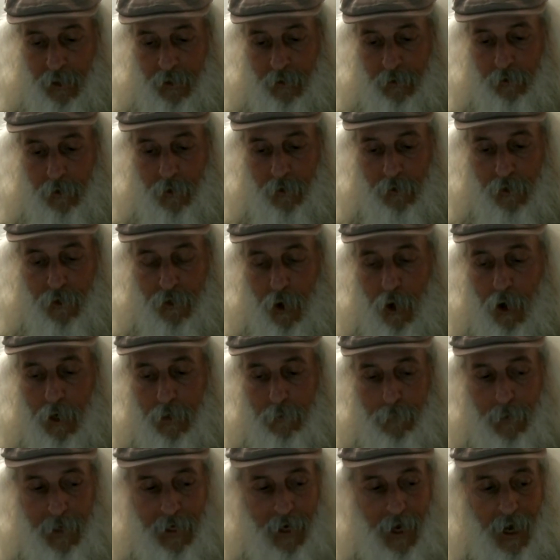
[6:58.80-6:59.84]
the thought
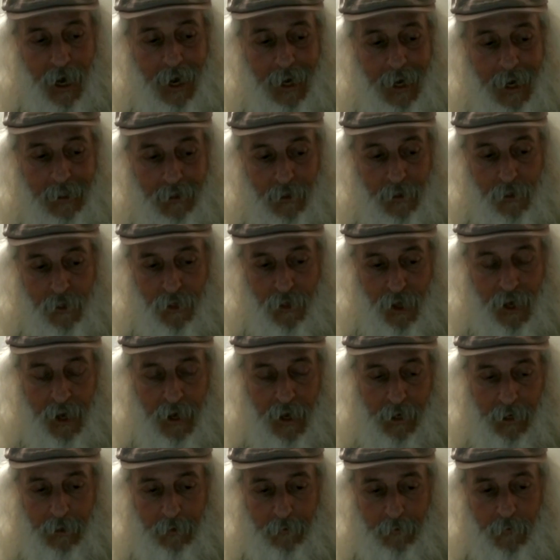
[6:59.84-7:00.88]
behind the
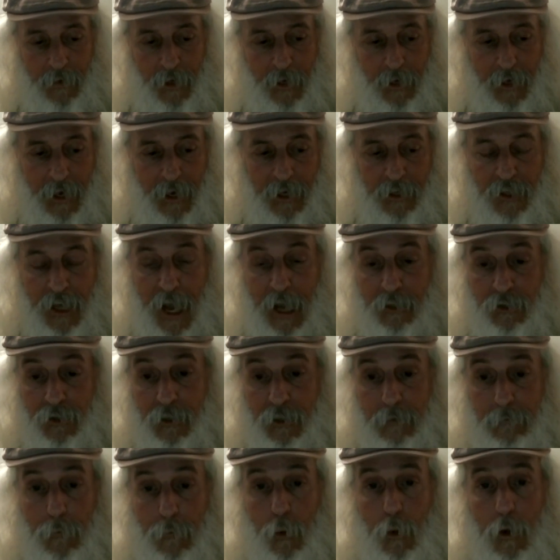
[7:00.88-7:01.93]
thing, is actually
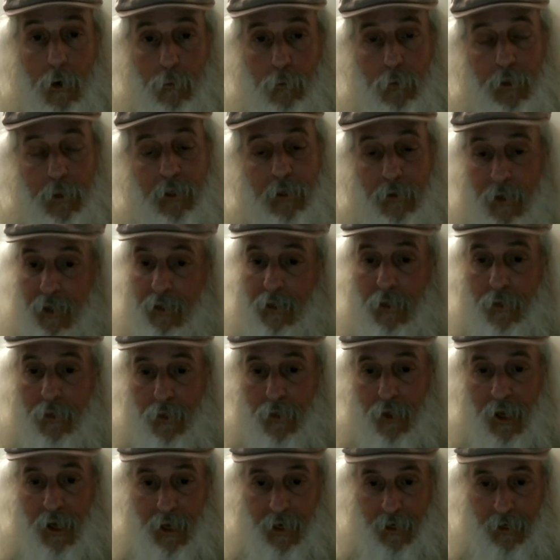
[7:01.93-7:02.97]
more real than the
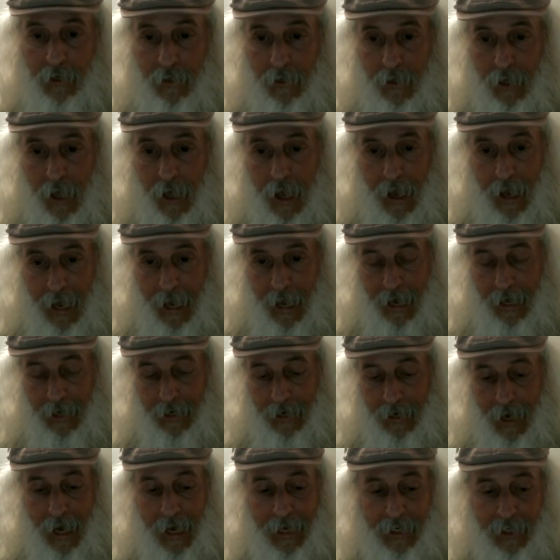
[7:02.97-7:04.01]
thing. And I
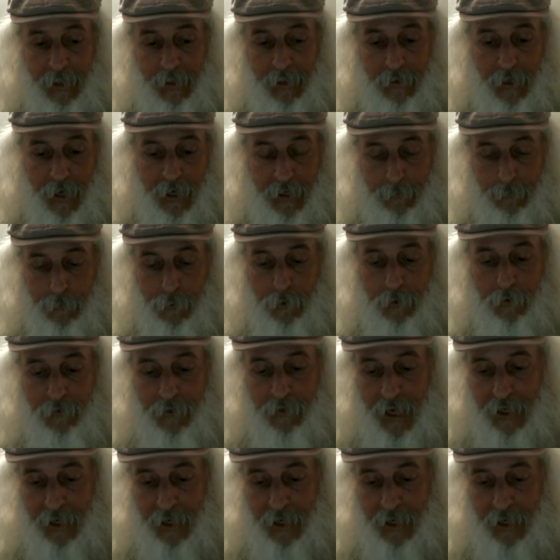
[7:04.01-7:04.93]
can, I can prove that